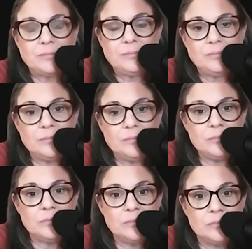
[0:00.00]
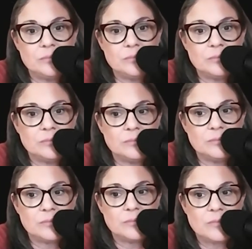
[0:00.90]

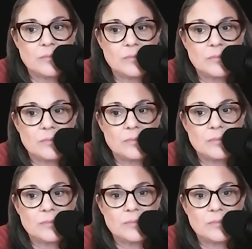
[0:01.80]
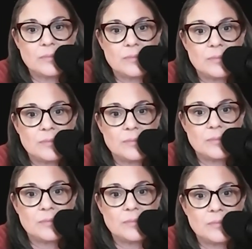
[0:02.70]

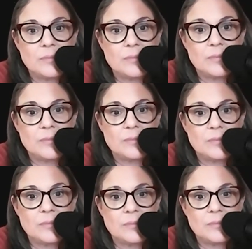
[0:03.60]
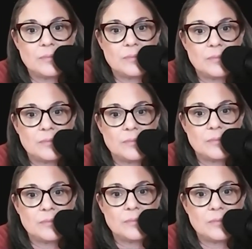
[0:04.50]

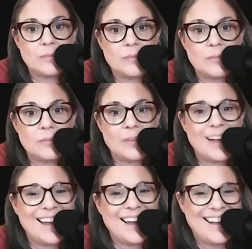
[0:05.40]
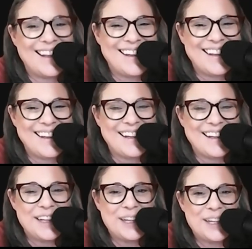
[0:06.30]

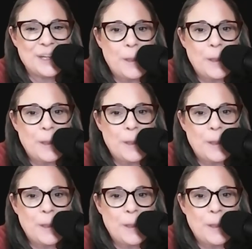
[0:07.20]
(silent)